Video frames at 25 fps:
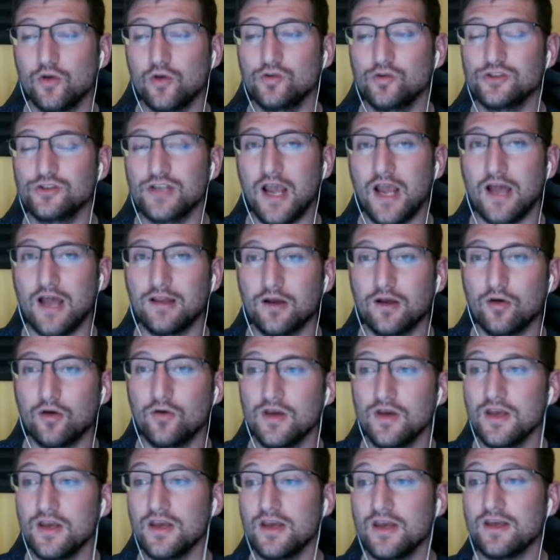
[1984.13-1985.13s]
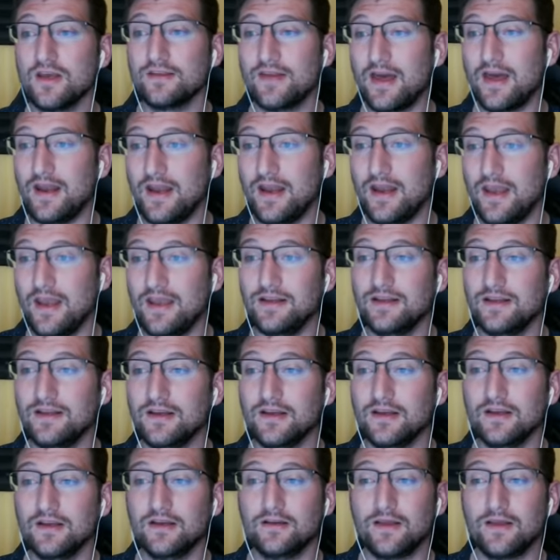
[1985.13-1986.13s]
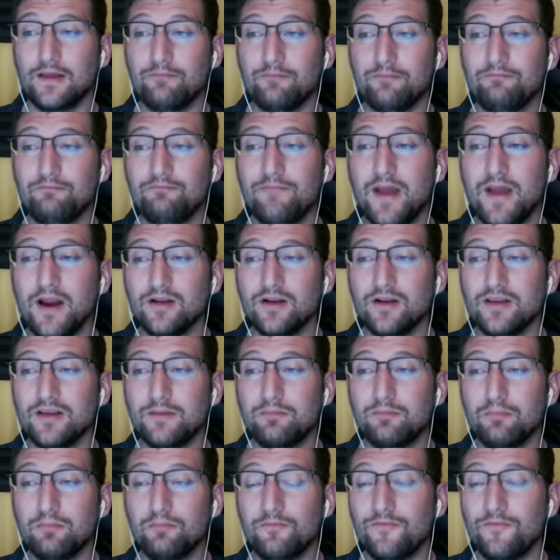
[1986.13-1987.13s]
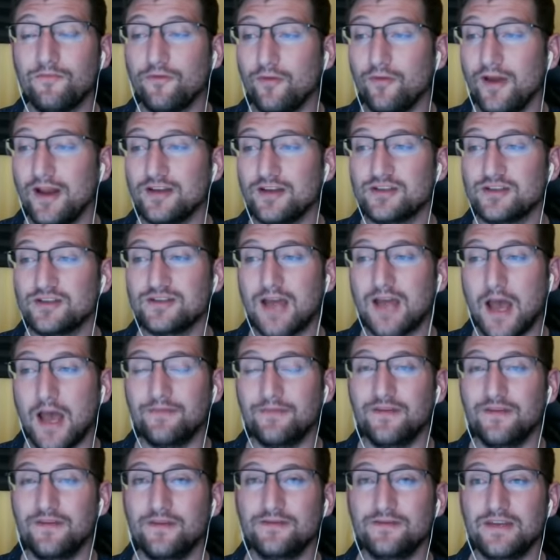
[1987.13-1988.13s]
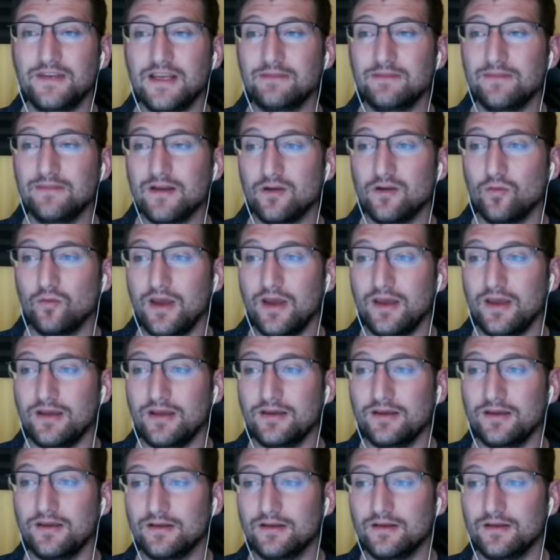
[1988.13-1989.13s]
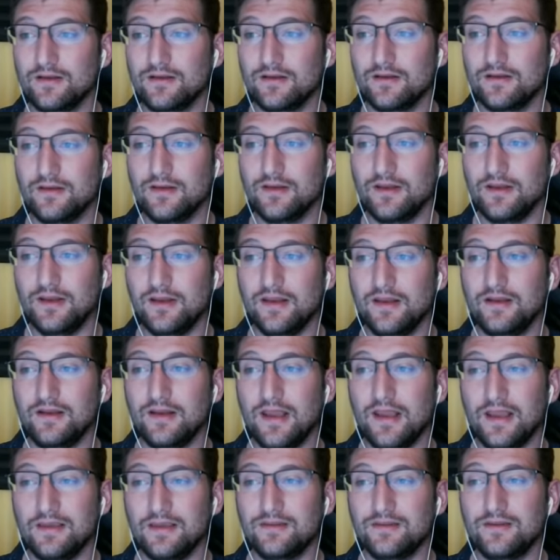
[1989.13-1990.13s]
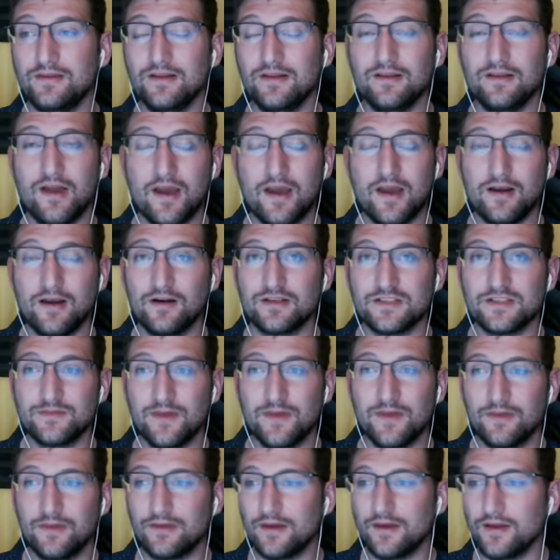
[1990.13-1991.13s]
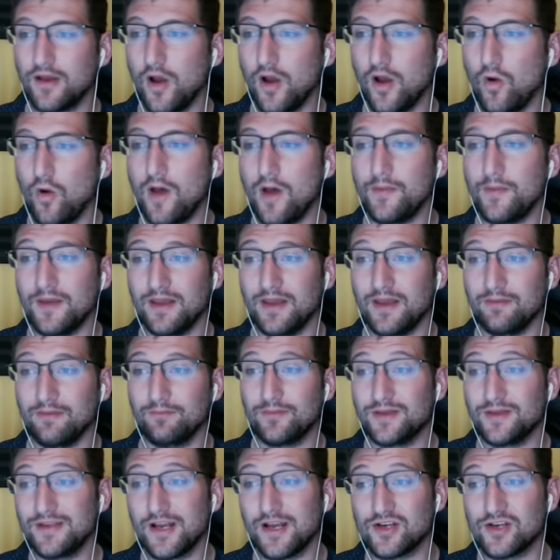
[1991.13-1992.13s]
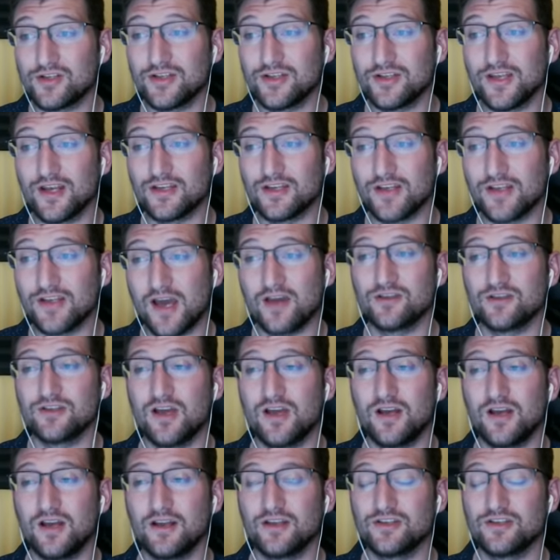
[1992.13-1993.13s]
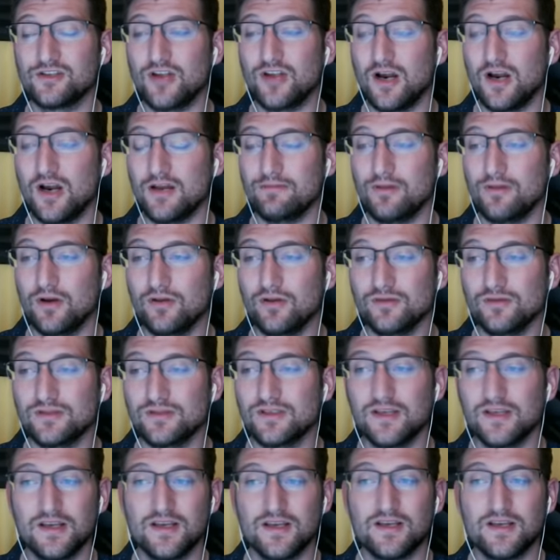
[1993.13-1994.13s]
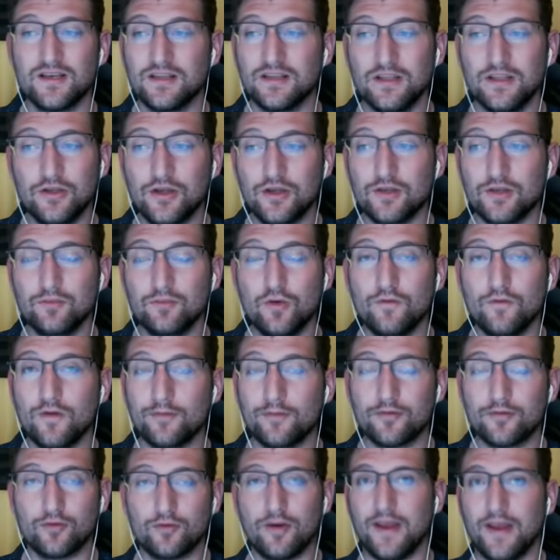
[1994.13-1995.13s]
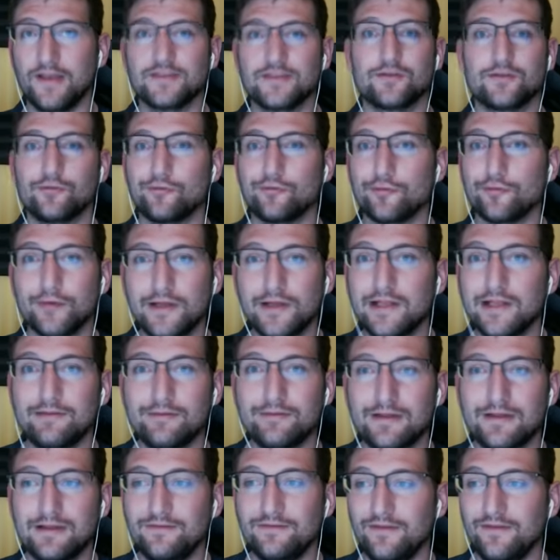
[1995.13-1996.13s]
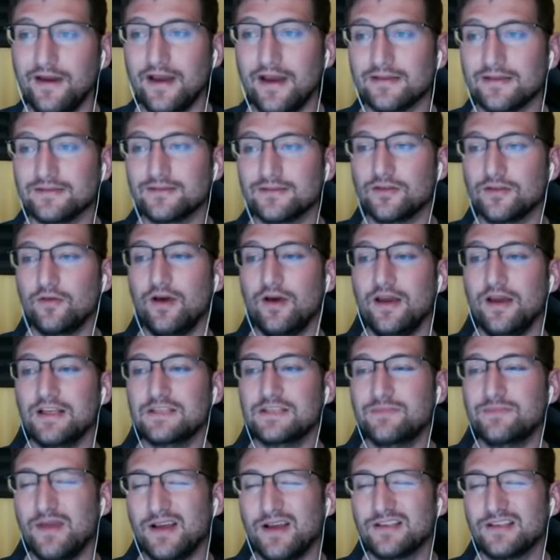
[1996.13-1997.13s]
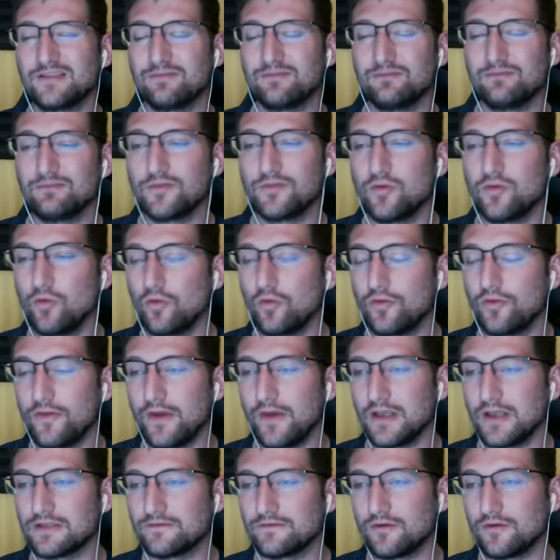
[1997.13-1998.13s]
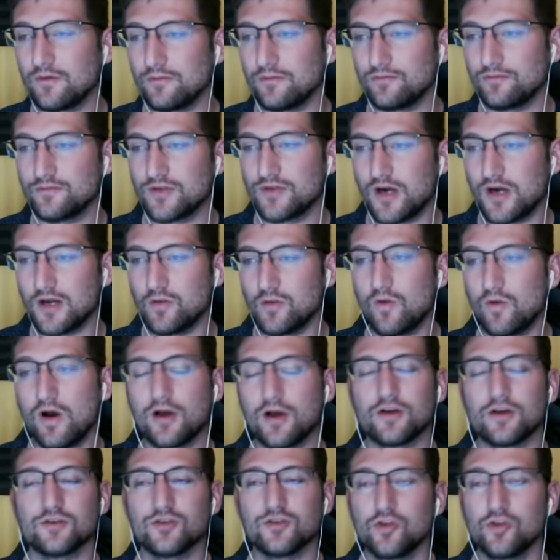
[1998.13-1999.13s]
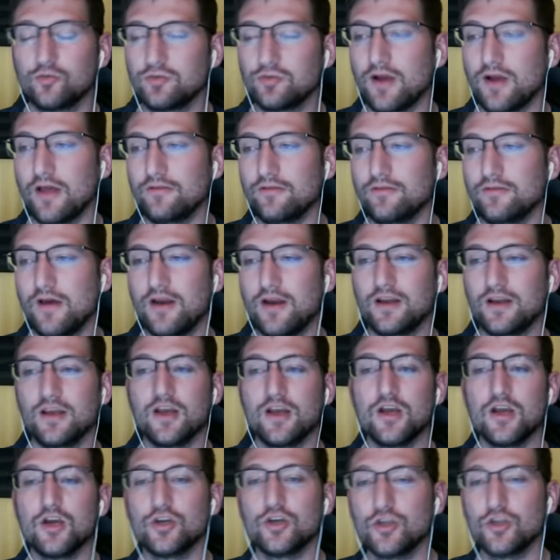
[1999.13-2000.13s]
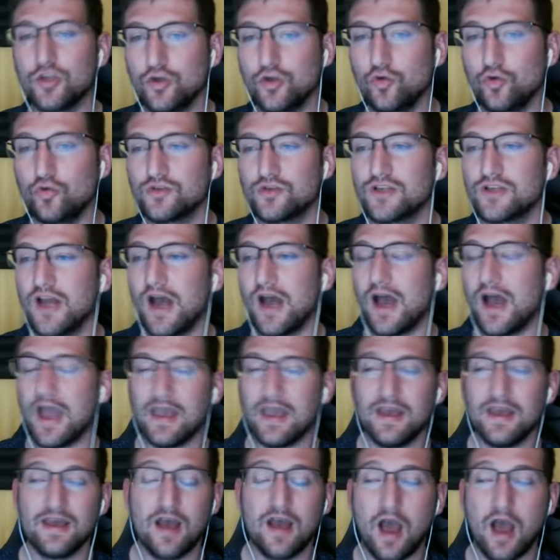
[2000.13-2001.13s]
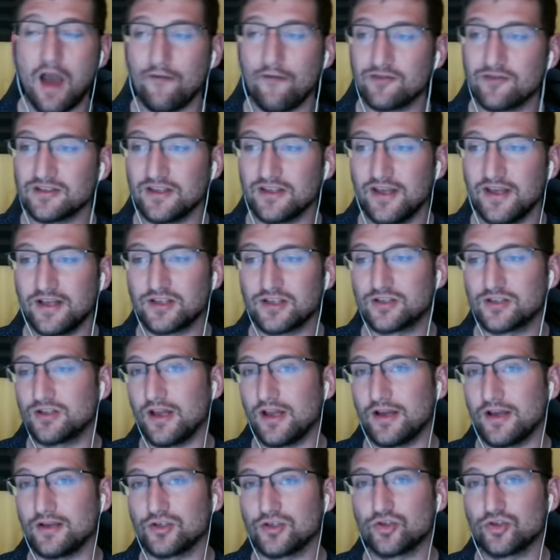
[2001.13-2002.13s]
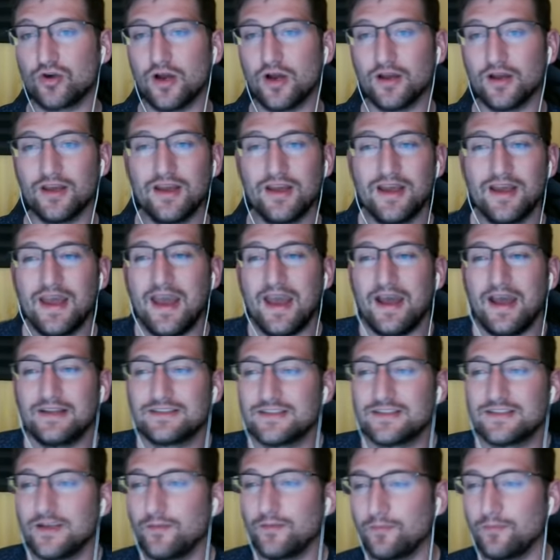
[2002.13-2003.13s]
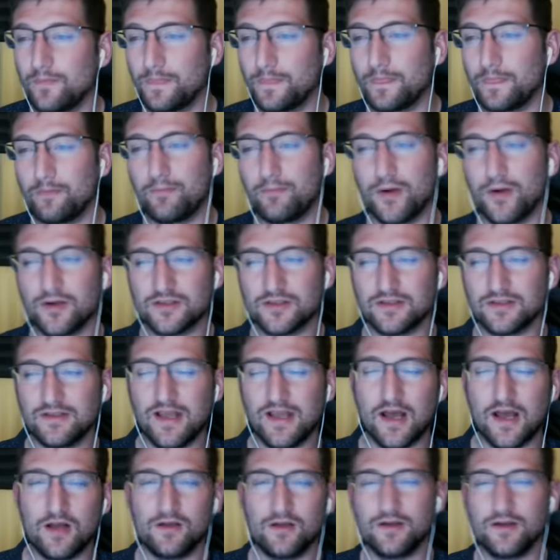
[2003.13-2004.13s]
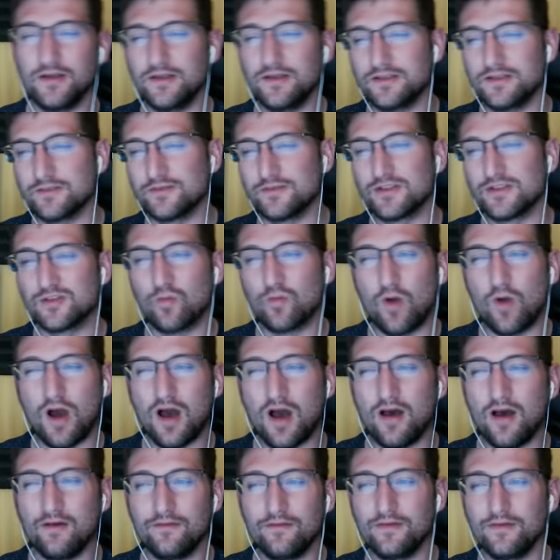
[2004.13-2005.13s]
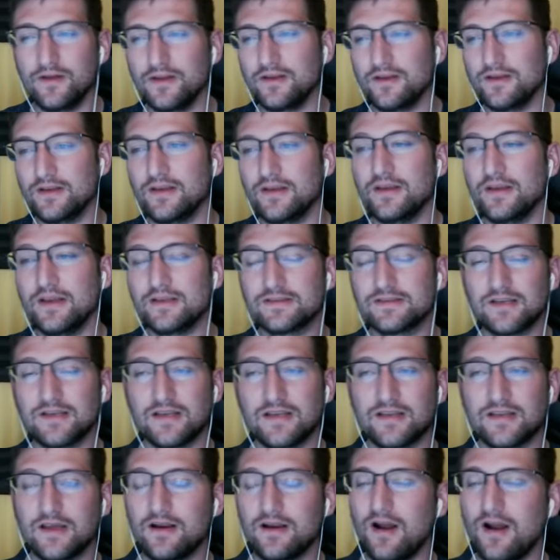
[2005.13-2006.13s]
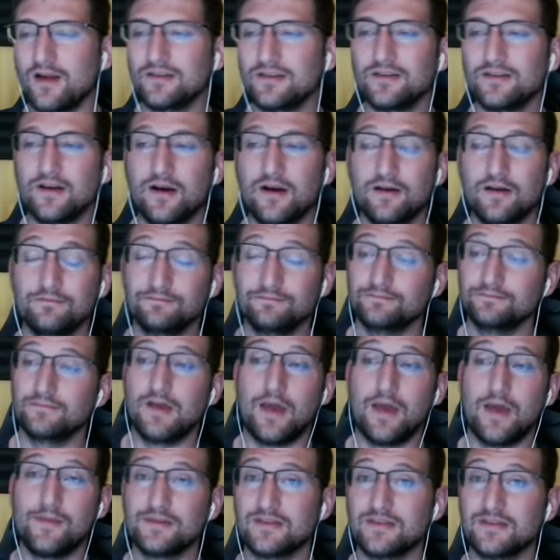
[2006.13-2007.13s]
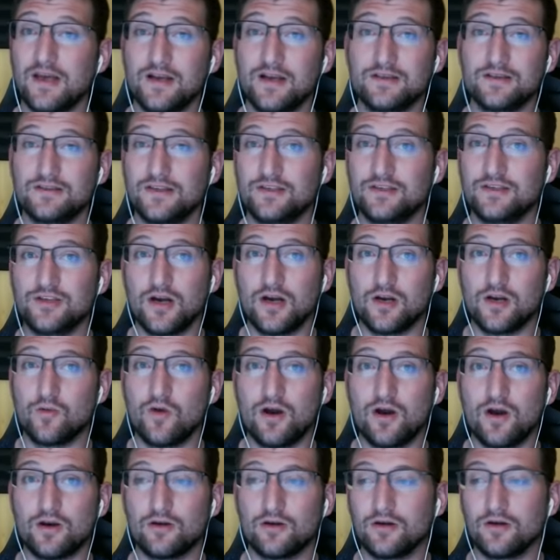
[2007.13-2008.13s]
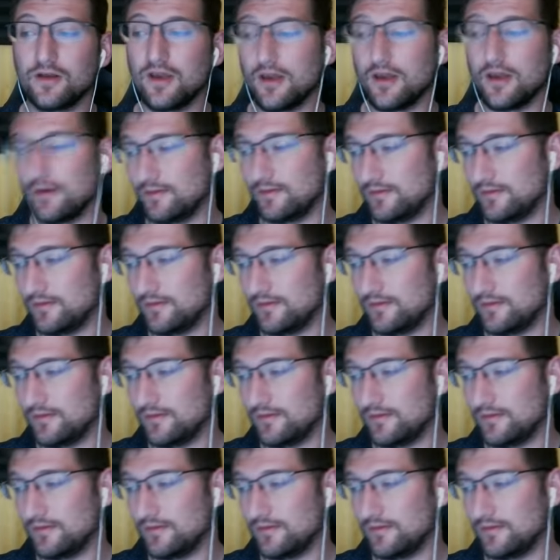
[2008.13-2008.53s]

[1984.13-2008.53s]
shallow that a, a barely fringe top 15 middleweight in Anthony Lionheart Smith can go up and potentially get a title shot against Johnny Bones, you can move up the ranks really, really fast. So I expect some cool things from Johnny Walker. Super athletic, huge guy, obviously hitched like a truck, had some personality, some suave inside that octagon. I'm excited to see Johnny Walker again.